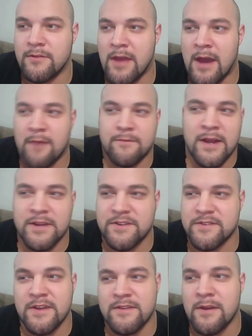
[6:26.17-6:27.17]
after I
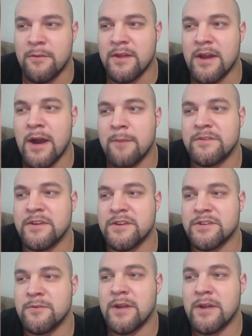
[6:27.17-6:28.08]
just get done with the competition,